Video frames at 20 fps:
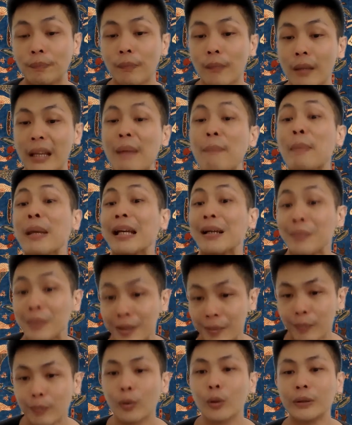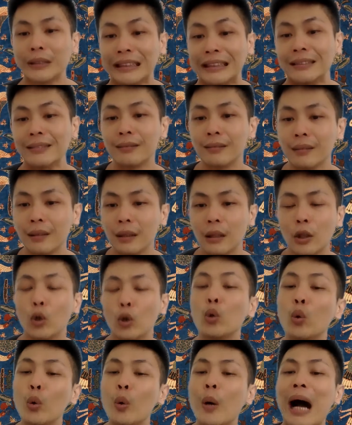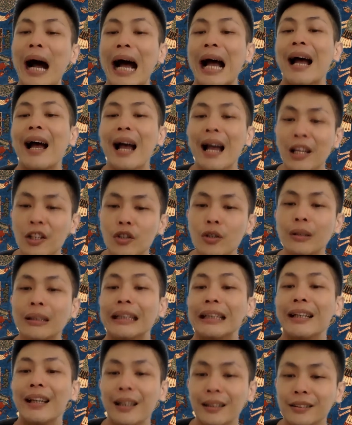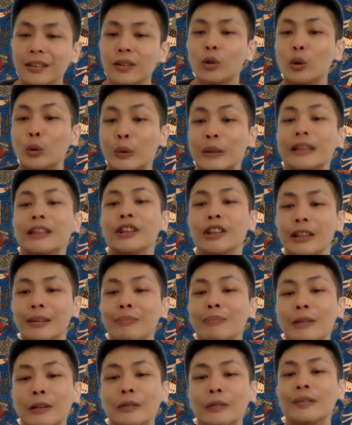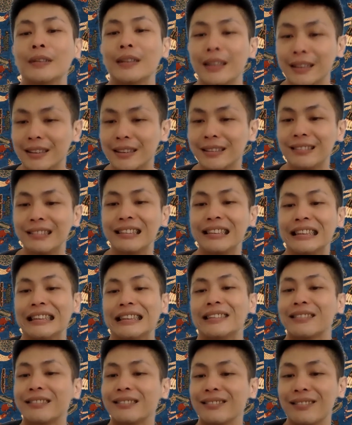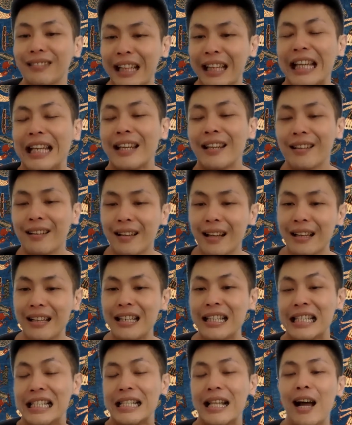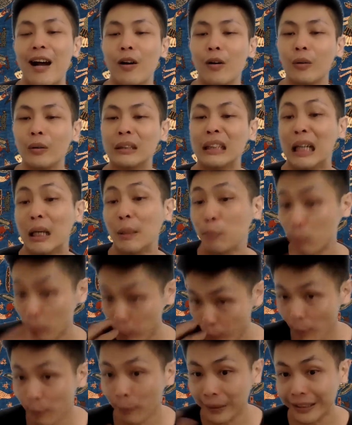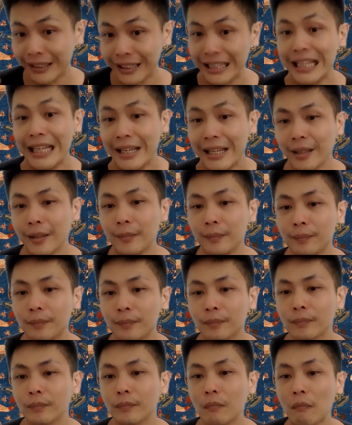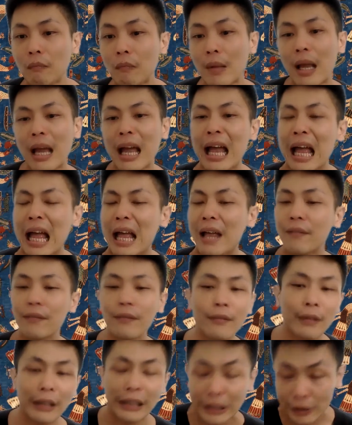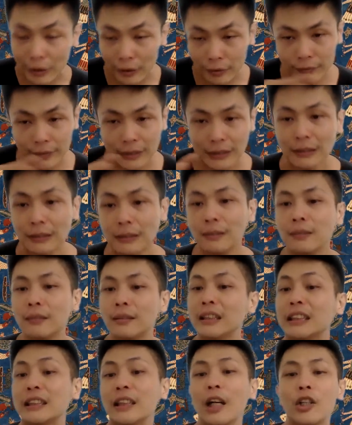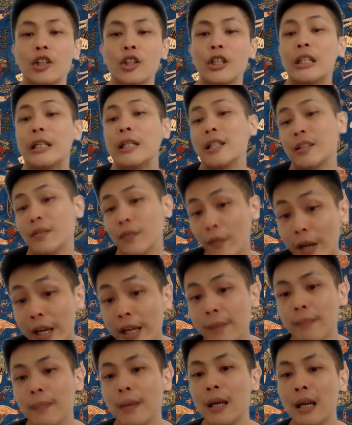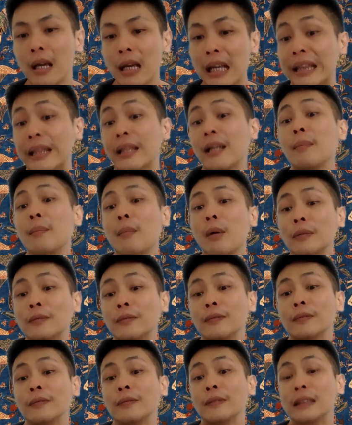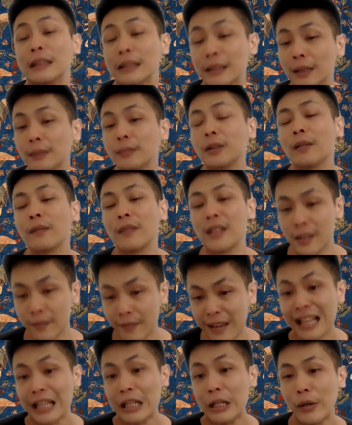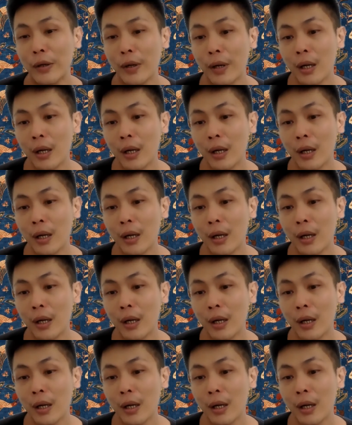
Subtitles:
then becomes important. Who actually has ownership over this thing that is now a property? And very often discussion is framed in terms of its value.